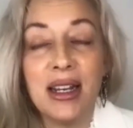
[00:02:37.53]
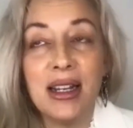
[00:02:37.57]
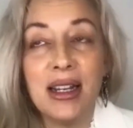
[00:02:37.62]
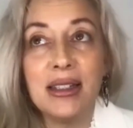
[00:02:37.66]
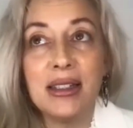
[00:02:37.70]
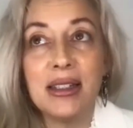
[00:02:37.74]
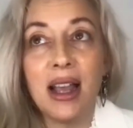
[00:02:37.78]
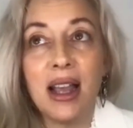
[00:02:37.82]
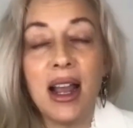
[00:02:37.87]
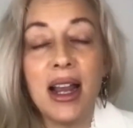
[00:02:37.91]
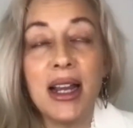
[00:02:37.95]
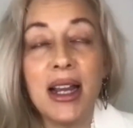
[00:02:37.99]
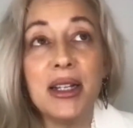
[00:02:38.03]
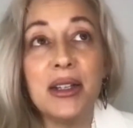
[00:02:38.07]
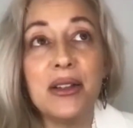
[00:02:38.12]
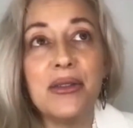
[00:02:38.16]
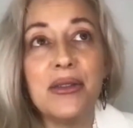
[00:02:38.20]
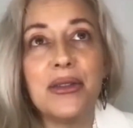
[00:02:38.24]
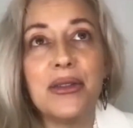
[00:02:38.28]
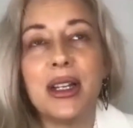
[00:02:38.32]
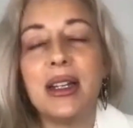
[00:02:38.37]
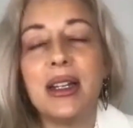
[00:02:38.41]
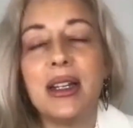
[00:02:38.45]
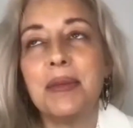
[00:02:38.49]
and it's kind
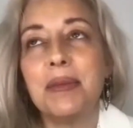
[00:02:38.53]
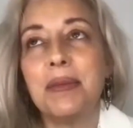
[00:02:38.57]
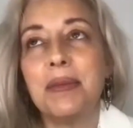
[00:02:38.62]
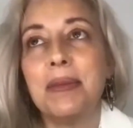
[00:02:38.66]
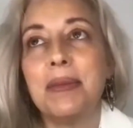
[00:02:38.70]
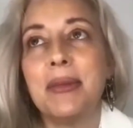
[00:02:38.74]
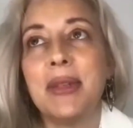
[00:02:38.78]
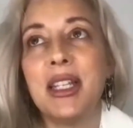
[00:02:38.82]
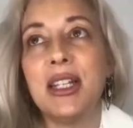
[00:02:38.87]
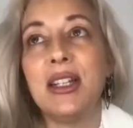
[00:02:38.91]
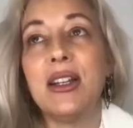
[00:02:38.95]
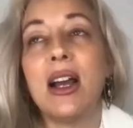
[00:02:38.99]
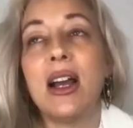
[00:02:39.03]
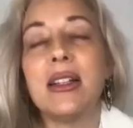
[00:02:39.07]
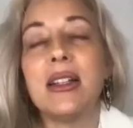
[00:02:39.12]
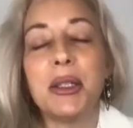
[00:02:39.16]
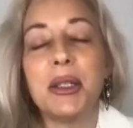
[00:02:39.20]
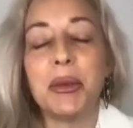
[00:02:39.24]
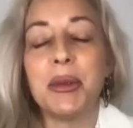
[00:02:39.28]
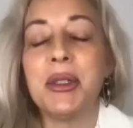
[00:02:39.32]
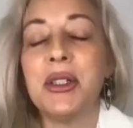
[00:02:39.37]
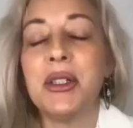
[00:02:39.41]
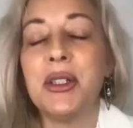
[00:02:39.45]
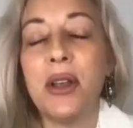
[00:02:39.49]
of, not
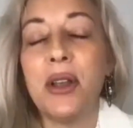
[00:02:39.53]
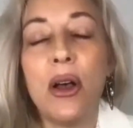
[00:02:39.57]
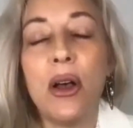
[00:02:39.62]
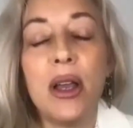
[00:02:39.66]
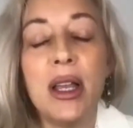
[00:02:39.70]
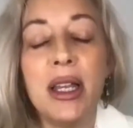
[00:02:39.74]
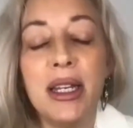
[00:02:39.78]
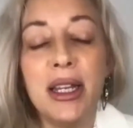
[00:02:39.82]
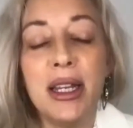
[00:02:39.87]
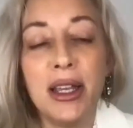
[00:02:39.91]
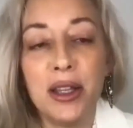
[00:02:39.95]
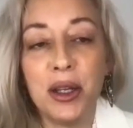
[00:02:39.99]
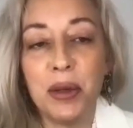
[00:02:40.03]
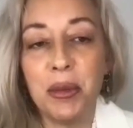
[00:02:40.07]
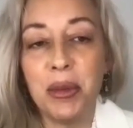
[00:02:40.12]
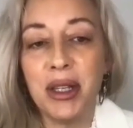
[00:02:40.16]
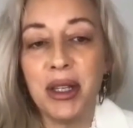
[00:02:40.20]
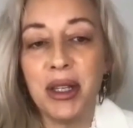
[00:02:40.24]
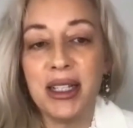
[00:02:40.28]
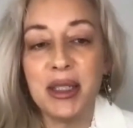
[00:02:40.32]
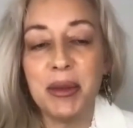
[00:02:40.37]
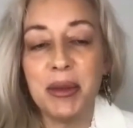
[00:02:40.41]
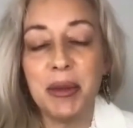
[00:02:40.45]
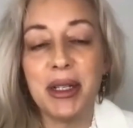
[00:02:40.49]
to insult any other
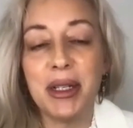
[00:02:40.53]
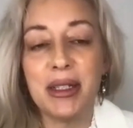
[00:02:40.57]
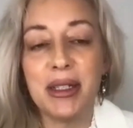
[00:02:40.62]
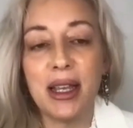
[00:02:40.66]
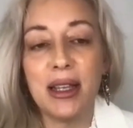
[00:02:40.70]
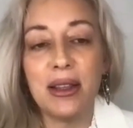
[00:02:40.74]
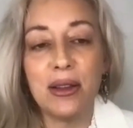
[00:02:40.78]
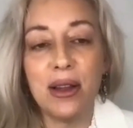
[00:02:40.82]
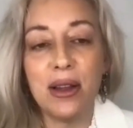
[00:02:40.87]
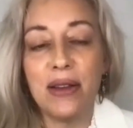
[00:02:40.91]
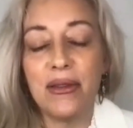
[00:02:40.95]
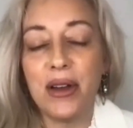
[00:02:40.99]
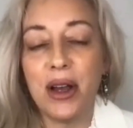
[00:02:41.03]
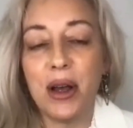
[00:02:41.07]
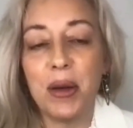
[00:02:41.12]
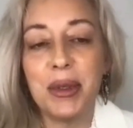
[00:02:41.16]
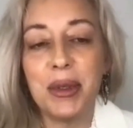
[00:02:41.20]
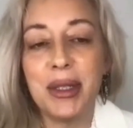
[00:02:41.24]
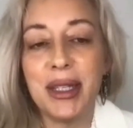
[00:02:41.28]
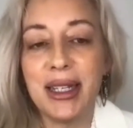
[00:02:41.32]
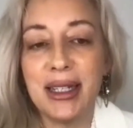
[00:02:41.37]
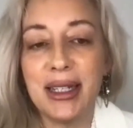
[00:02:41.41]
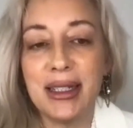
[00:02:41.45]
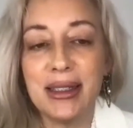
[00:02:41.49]
plants because I love all
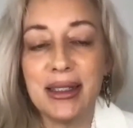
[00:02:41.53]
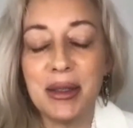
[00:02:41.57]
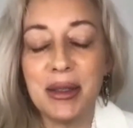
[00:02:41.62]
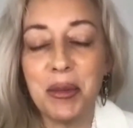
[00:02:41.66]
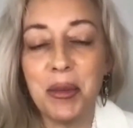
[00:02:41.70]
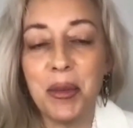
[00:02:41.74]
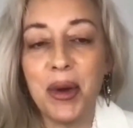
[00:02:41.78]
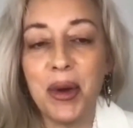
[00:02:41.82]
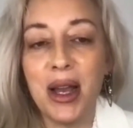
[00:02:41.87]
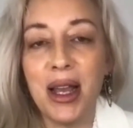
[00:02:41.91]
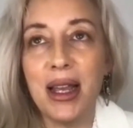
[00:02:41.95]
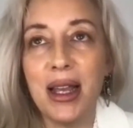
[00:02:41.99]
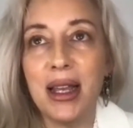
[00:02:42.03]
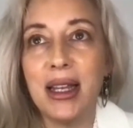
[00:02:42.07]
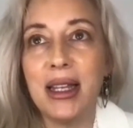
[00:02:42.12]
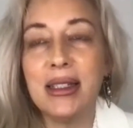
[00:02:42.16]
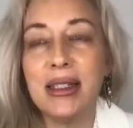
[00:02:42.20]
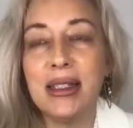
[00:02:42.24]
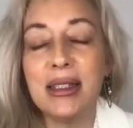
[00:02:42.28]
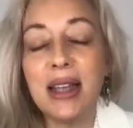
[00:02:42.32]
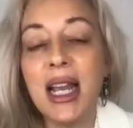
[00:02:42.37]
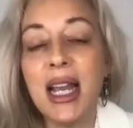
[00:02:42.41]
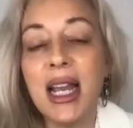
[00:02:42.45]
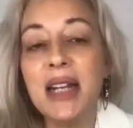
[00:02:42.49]
plants, but
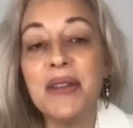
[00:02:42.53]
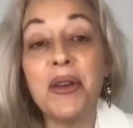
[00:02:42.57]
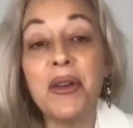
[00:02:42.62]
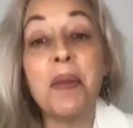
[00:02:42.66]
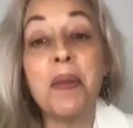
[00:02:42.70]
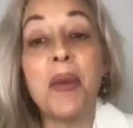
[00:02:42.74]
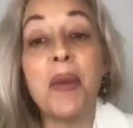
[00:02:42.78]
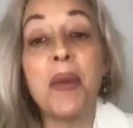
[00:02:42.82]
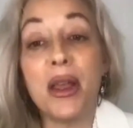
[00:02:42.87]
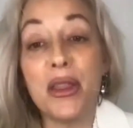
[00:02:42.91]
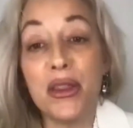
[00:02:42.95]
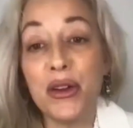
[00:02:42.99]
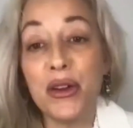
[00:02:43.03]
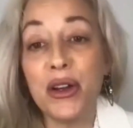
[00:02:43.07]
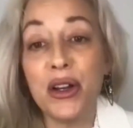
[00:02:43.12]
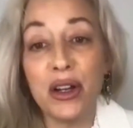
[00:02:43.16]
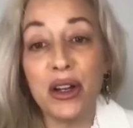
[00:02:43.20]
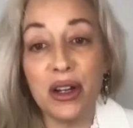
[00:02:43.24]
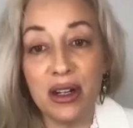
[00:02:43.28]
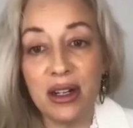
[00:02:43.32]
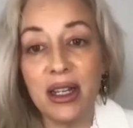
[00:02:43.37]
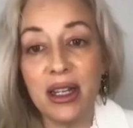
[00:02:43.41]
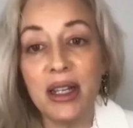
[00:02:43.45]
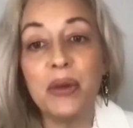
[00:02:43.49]
it's kind of a
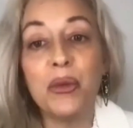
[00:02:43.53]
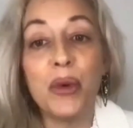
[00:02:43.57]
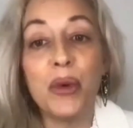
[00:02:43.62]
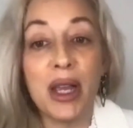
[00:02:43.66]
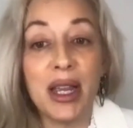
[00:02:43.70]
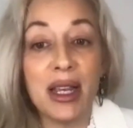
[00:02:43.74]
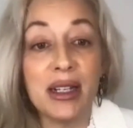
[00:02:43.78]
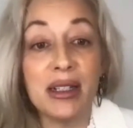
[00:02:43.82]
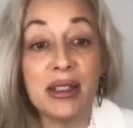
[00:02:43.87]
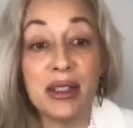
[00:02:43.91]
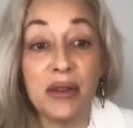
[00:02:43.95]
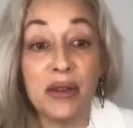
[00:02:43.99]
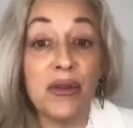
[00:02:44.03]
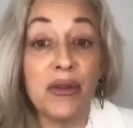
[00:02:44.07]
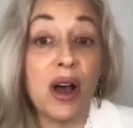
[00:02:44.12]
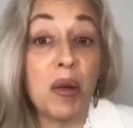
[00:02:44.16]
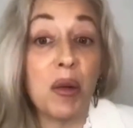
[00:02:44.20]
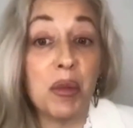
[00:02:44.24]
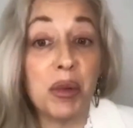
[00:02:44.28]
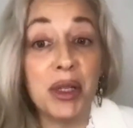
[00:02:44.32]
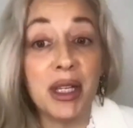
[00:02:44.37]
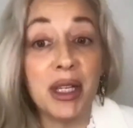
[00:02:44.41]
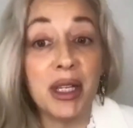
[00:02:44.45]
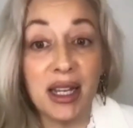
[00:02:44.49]
mother in ways of
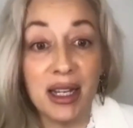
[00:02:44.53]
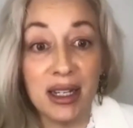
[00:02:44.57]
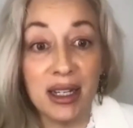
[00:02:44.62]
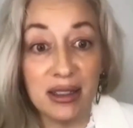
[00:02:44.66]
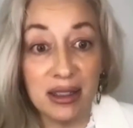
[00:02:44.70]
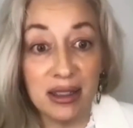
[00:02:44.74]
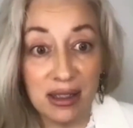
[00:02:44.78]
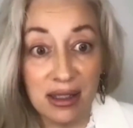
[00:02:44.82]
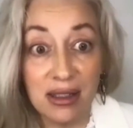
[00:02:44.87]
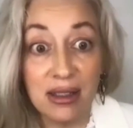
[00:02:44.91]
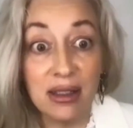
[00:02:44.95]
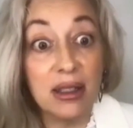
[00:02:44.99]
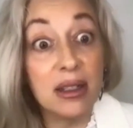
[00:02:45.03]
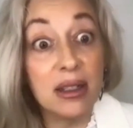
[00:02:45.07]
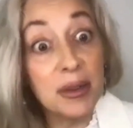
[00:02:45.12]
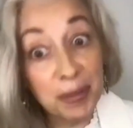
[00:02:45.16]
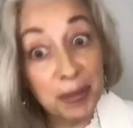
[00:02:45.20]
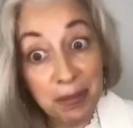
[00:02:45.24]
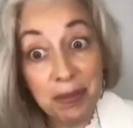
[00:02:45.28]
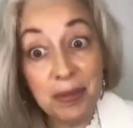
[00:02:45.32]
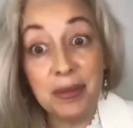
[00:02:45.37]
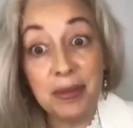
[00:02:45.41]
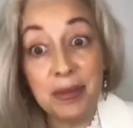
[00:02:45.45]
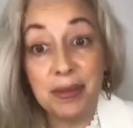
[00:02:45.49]
all plants
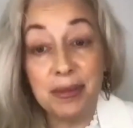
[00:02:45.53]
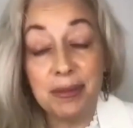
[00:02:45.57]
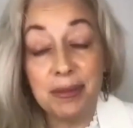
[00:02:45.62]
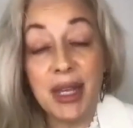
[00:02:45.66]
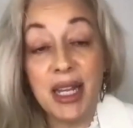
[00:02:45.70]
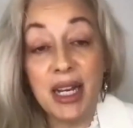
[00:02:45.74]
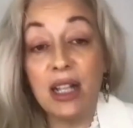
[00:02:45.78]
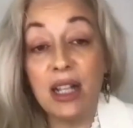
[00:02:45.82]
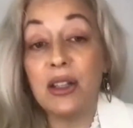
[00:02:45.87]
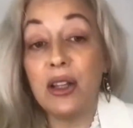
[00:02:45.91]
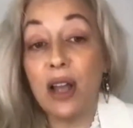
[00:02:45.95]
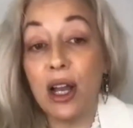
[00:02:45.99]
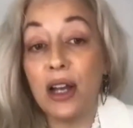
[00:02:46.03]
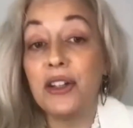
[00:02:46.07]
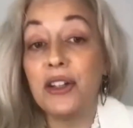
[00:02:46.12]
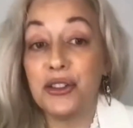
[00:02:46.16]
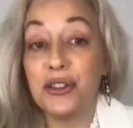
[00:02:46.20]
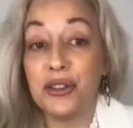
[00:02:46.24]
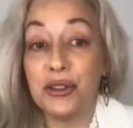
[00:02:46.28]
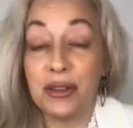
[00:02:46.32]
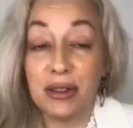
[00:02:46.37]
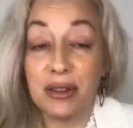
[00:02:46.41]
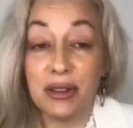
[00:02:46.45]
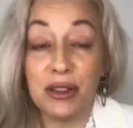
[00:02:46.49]
in a
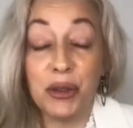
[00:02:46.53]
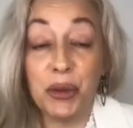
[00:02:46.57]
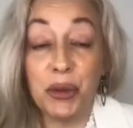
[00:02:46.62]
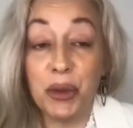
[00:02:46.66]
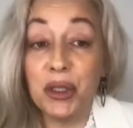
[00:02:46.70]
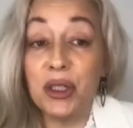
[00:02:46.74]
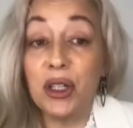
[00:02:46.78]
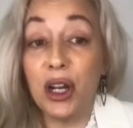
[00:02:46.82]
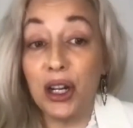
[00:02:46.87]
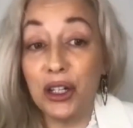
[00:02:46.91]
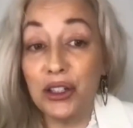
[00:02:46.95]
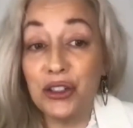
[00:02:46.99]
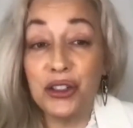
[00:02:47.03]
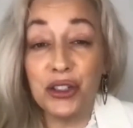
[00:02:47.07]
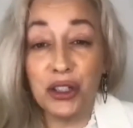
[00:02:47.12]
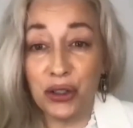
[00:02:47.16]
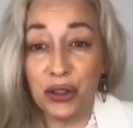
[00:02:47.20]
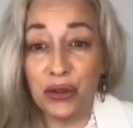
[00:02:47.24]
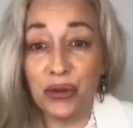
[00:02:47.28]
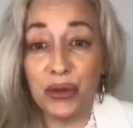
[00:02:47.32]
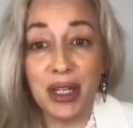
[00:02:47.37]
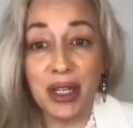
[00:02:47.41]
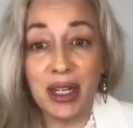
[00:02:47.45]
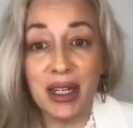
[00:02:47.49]
large, to a large
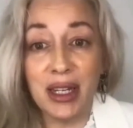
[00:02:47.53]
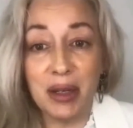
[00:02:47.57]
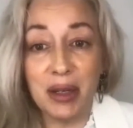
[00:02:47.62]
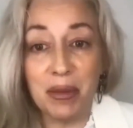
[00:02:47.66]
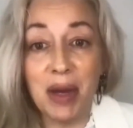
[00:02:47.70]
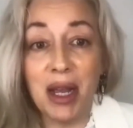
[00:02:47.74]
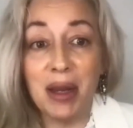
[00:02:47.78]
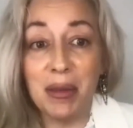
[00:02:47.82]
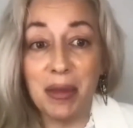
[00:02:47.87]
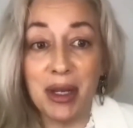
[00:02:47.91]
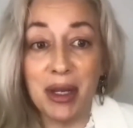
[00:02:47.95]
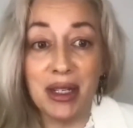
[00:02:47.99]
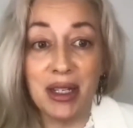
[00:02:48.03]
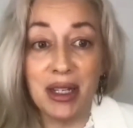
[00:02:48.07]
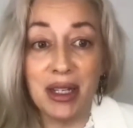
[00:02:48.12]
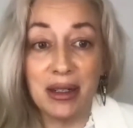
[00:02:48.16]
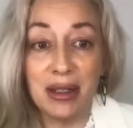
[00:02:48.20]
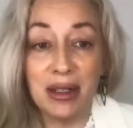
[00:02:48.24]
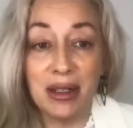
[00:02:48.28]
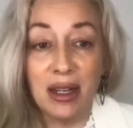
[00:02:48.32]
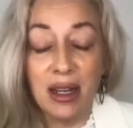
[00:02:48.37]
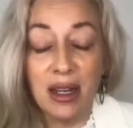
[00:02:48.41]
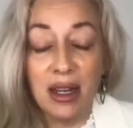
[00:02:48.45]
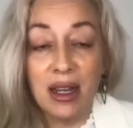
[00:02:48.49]
degree, in my
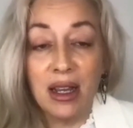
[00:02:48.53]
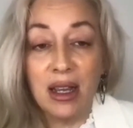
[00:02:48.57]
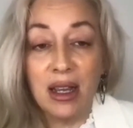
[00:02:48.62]
opinion,